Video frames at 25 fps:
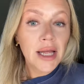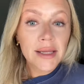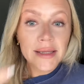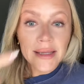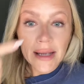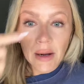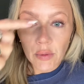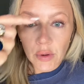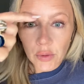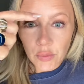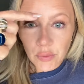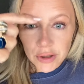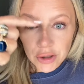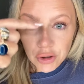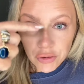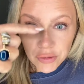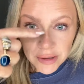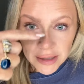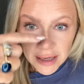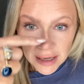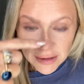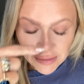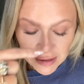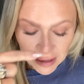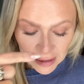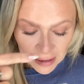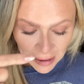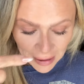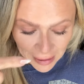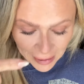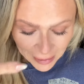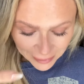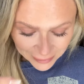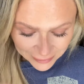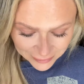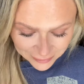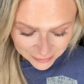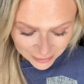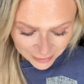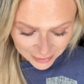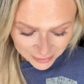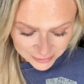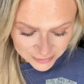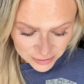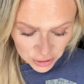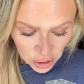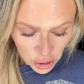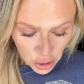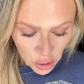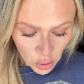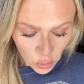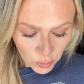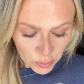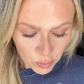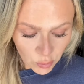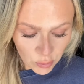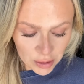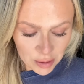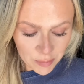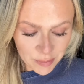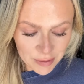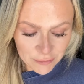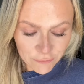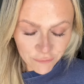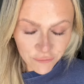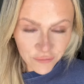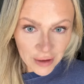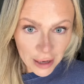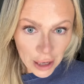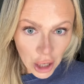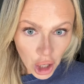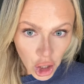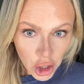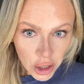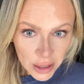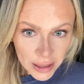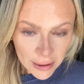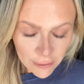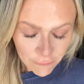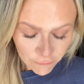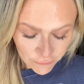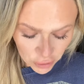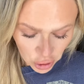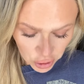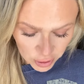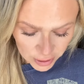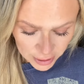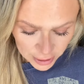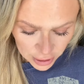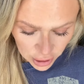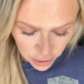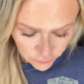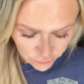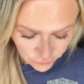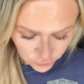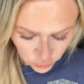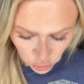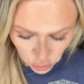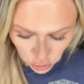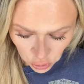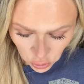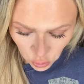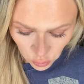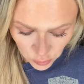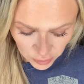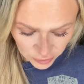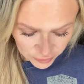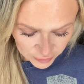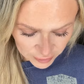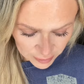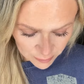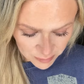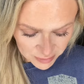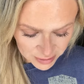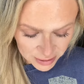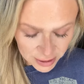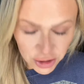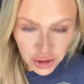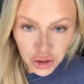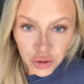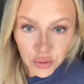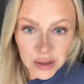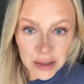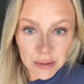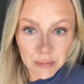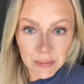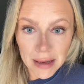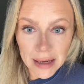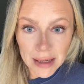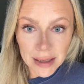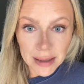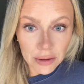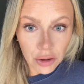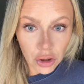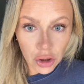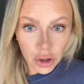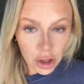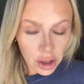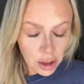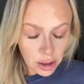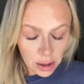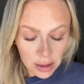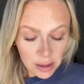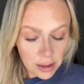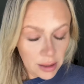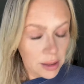Now, when we create that highlight, we wanna be very, very careful with it because you can make it look